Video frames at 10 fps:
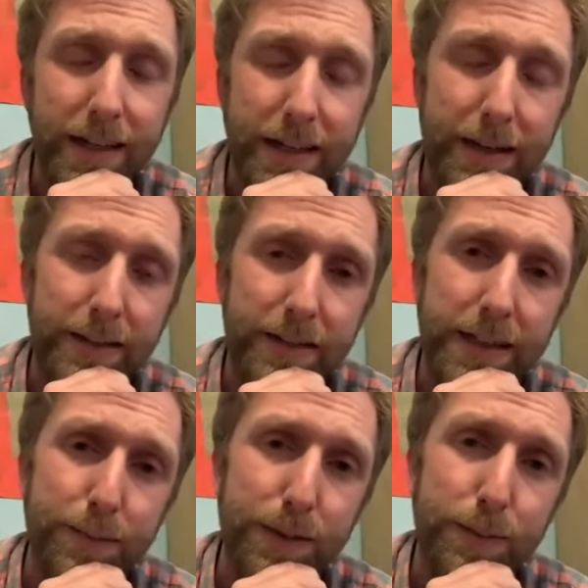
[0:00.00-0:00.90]

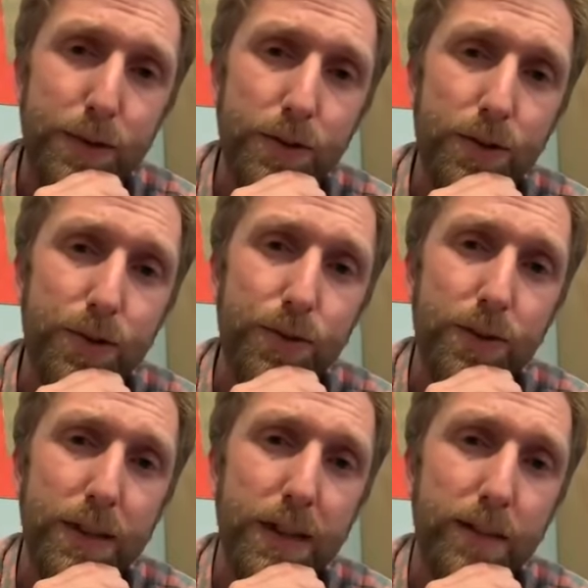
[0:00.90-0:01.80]
and people
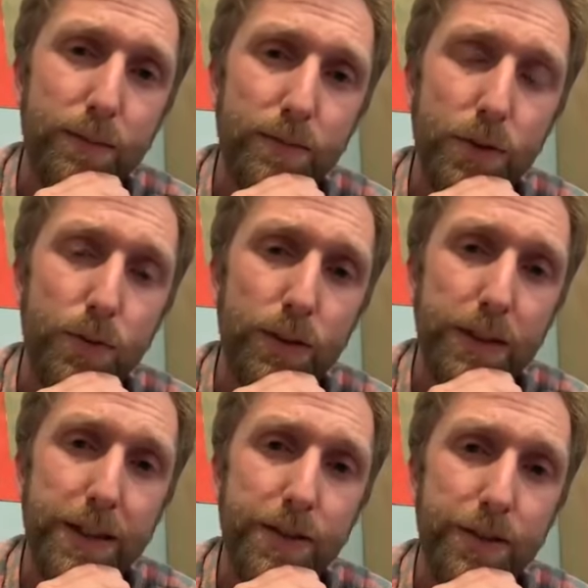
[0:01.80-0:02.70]
who
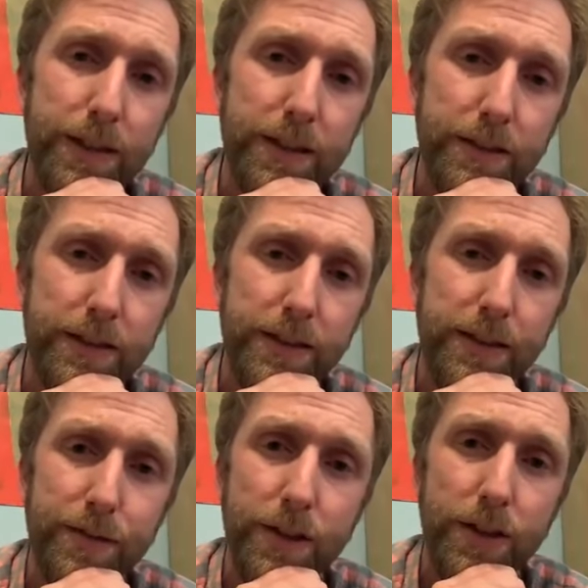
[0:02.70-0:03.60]
really do the
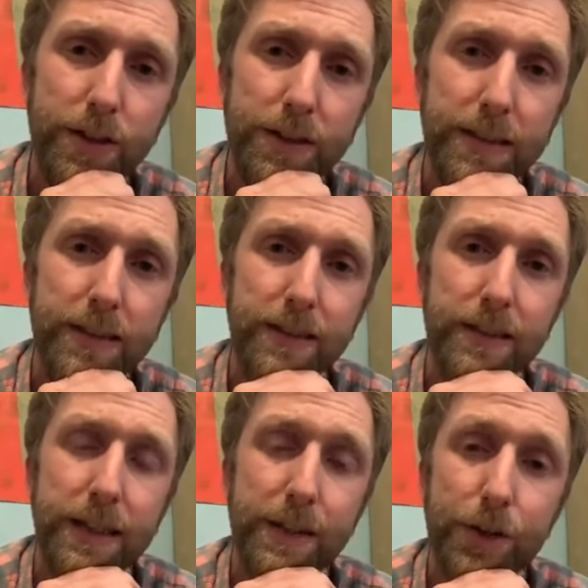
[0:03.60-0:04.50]
difficult and
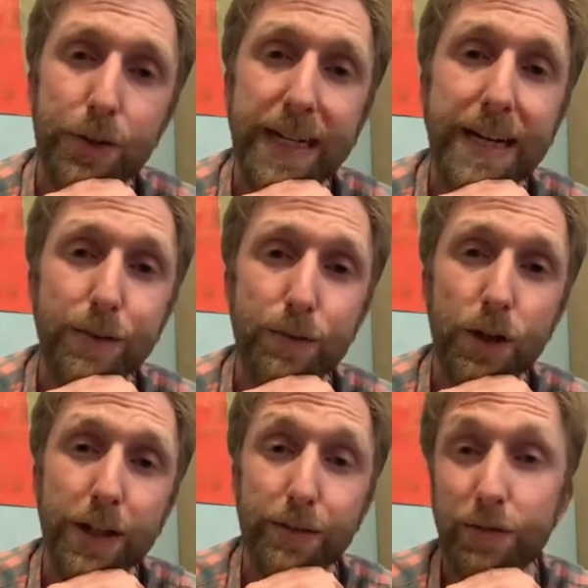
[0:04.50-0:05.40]
the creative
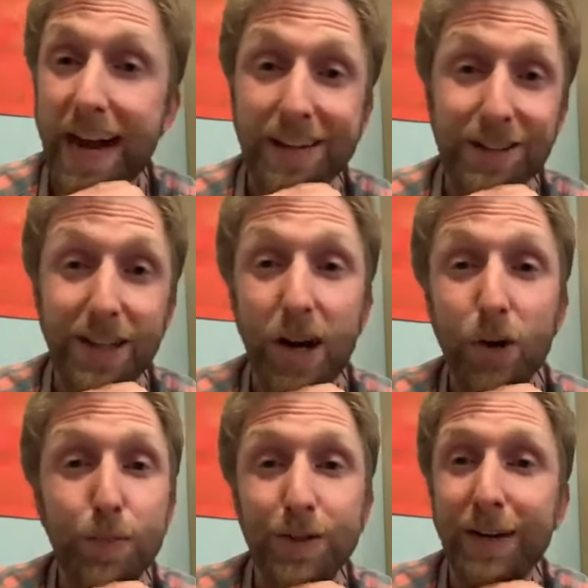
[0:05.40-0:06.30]
work of radical
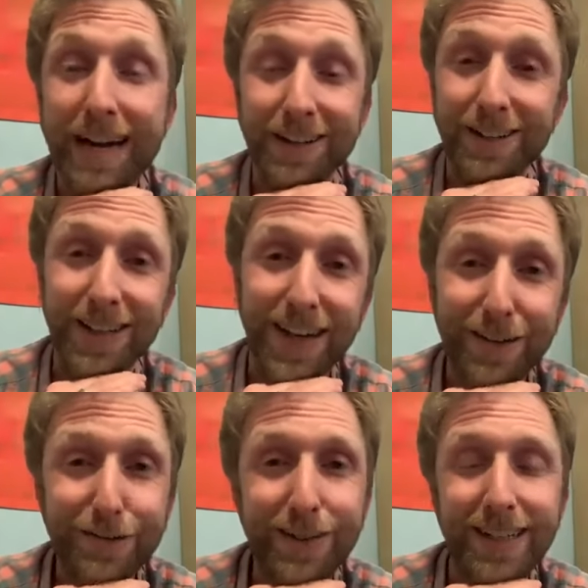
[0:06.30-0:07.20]
hope and radical
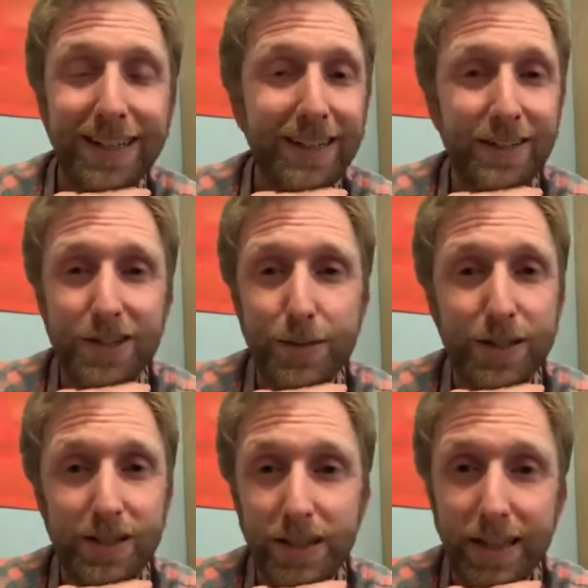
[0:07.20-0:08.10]
love. There's so
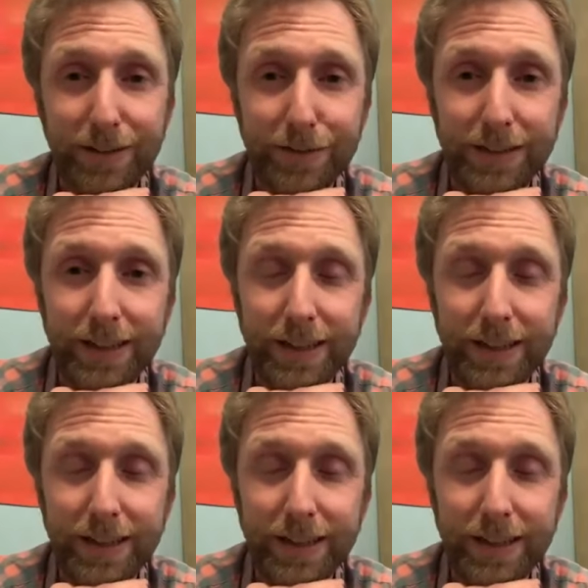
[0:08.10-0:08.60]
much love